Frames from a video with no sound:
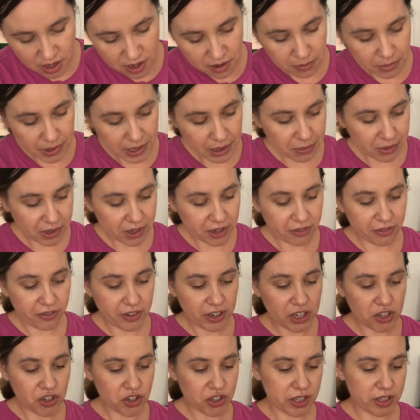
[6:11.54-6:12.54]
But I'm going to
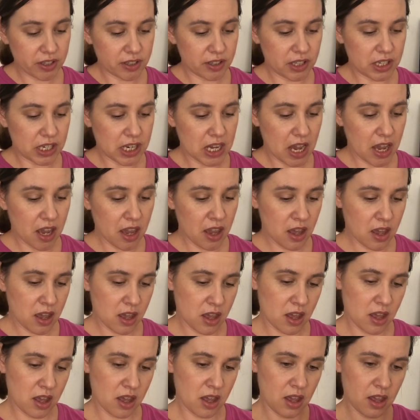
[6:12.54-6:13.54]
finish this today,
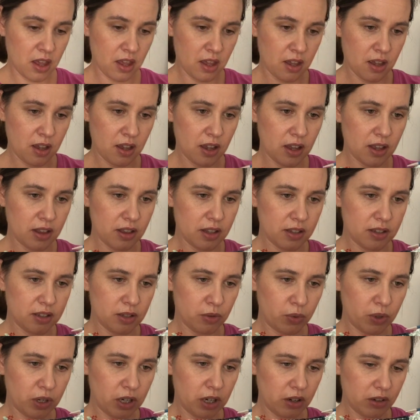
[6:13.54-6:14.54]
and this is
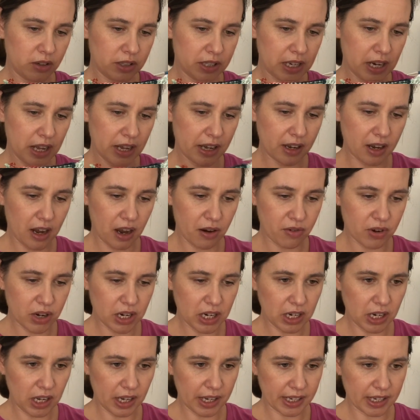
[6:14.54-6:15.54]
what it looks like. I
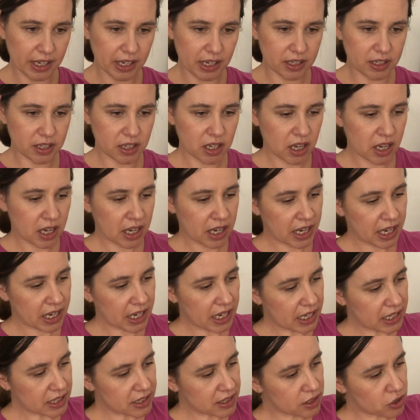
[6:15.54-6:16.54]
really like it.
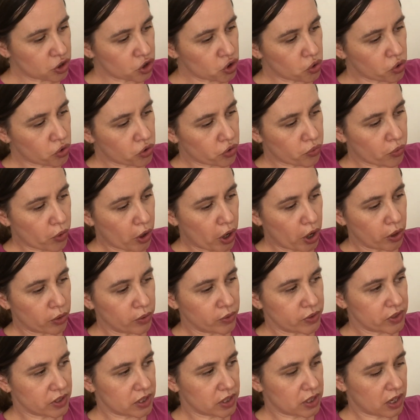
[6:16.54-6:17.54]
It's short
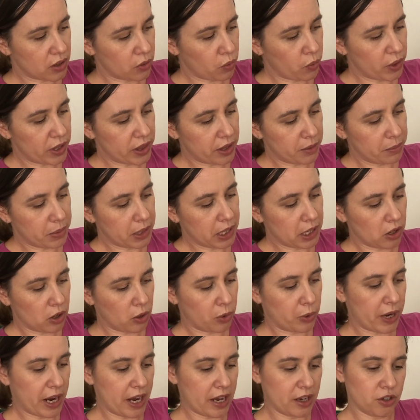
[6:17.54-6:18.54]
rows with a
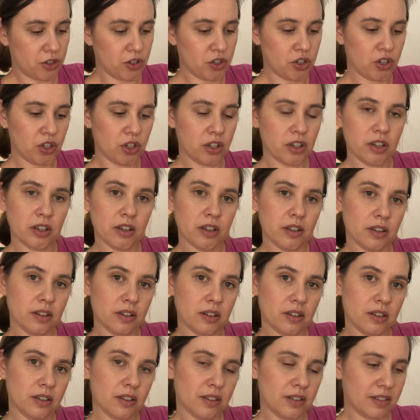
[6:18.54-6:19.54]
picot edge.
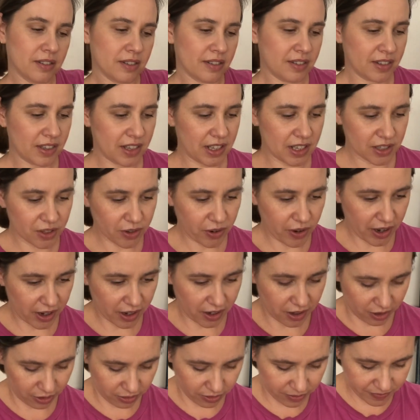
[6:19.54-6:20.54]
It's quite
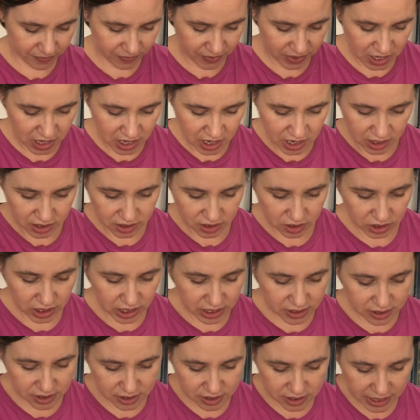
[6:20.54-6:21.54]
cool. So
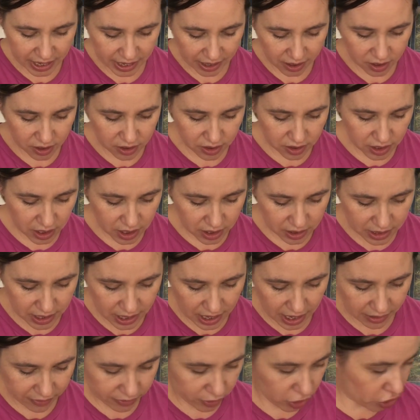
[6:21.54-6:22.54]
that's the second thing that
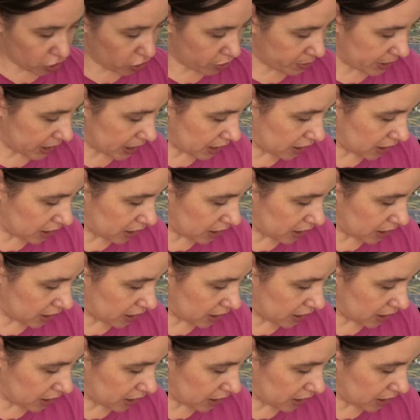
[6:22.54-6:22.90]
I've got on my